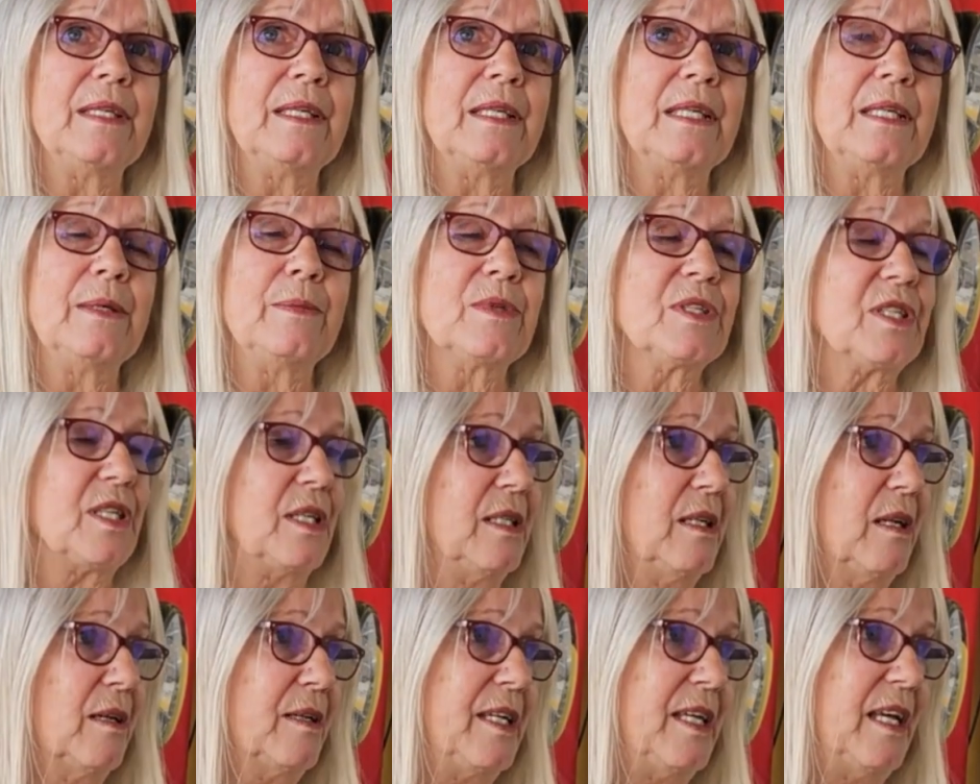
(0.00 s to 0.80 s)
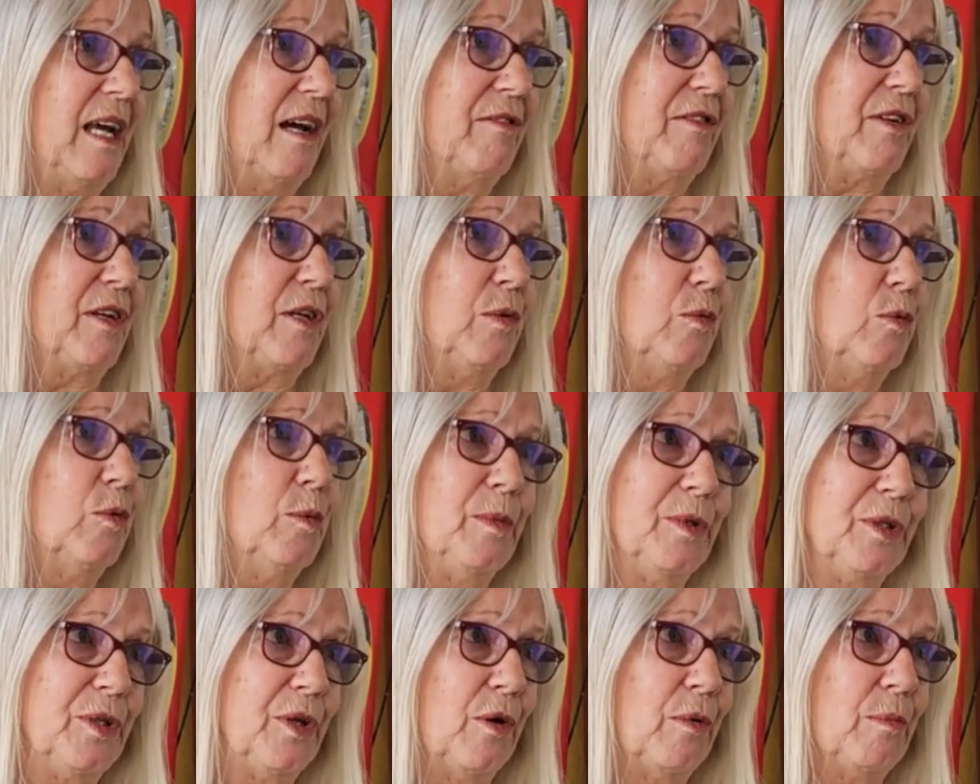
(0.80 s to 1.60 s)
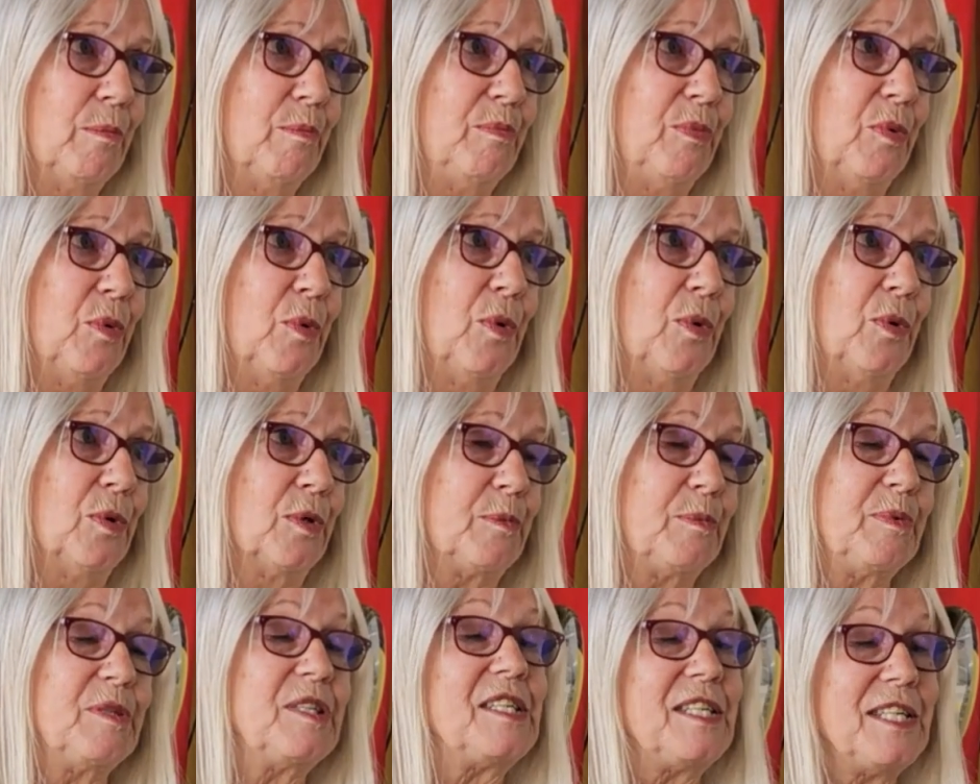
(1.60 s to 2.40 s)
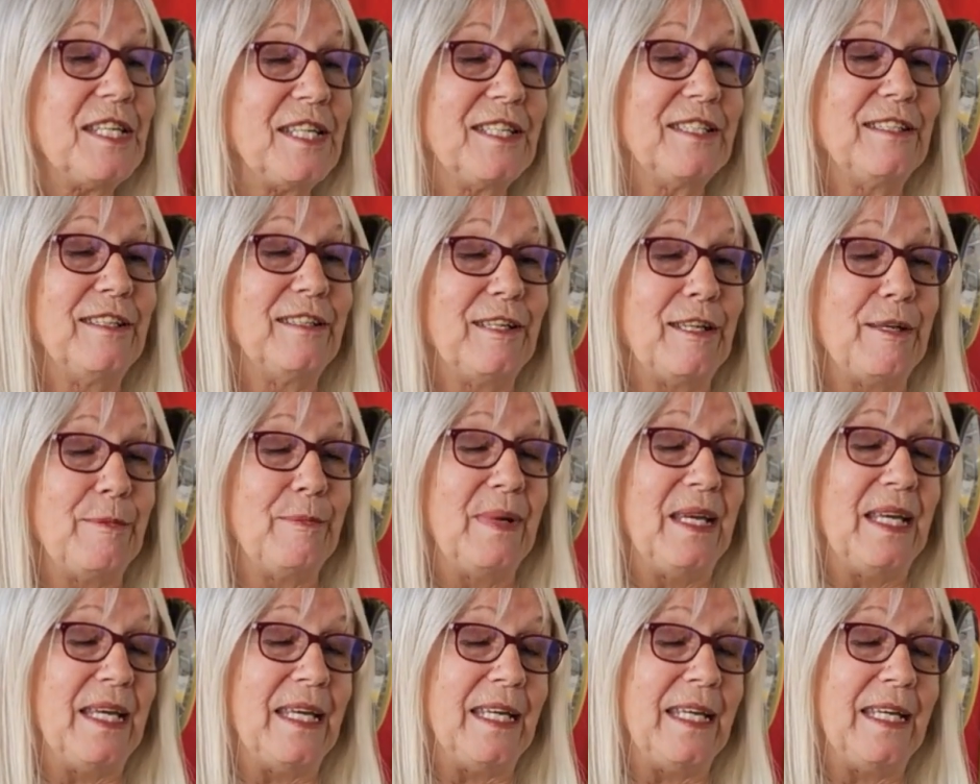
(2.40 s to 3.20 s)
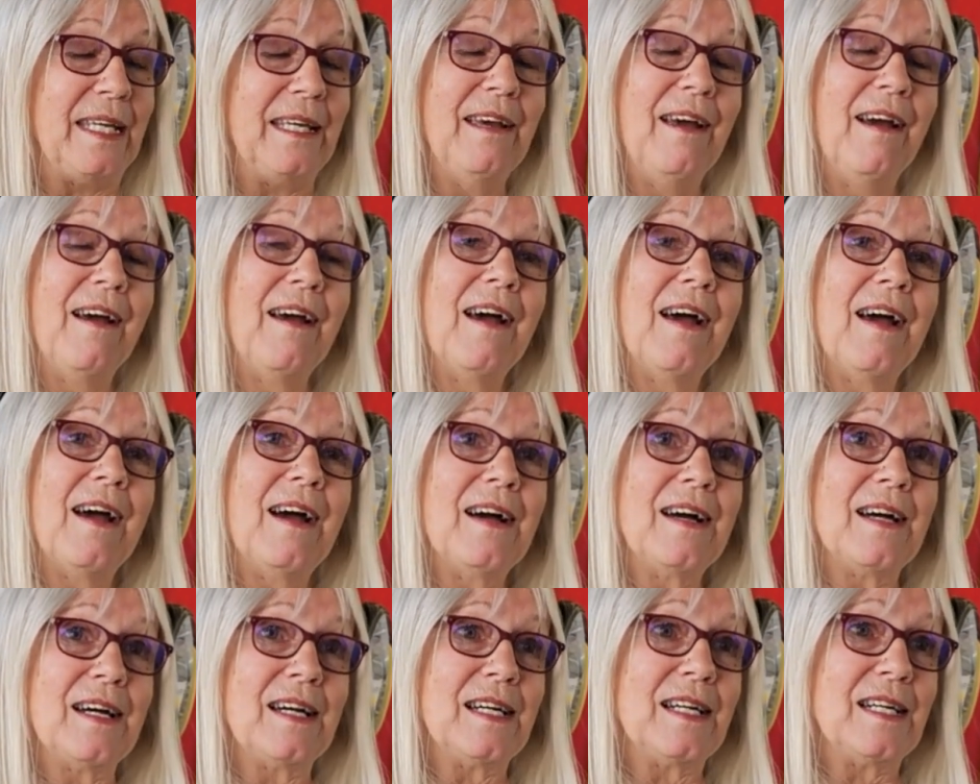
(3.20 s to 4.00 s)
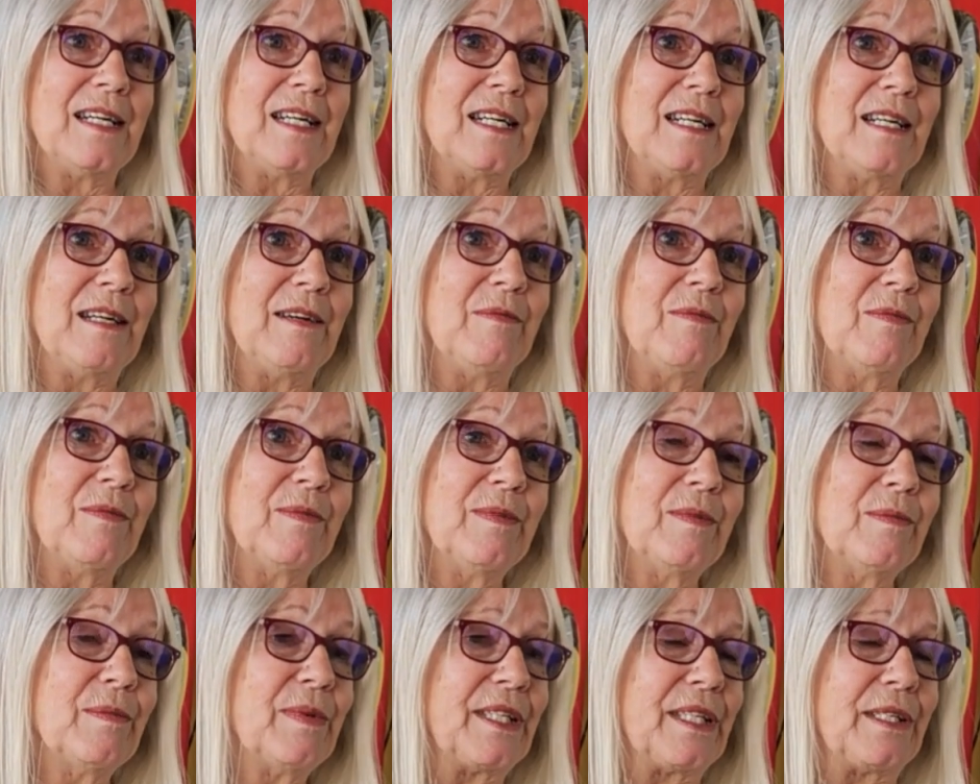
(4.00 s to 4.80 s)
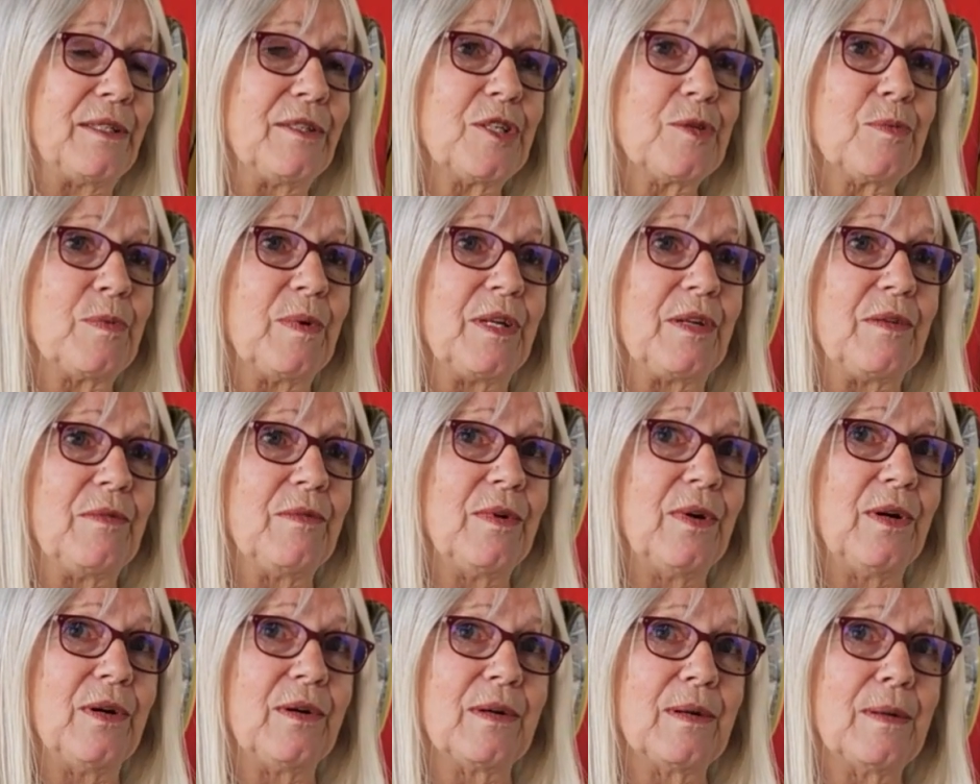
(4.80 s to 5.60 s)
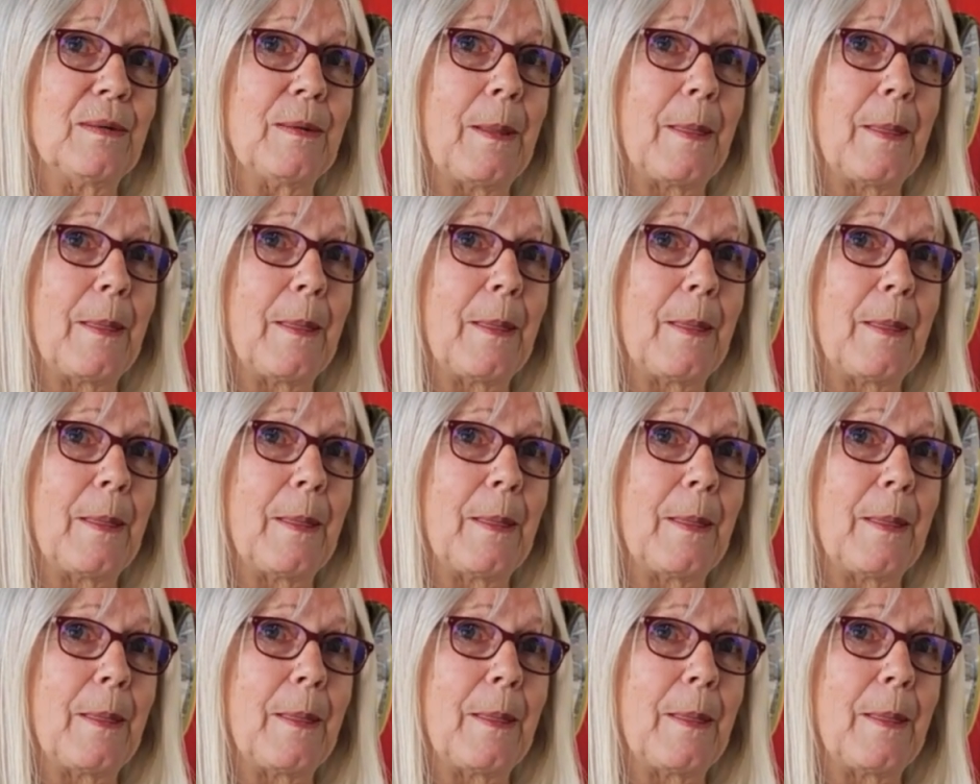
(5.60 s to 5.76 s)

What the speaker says: It was unlucky having a woman on board, particularly me. What else went wrong?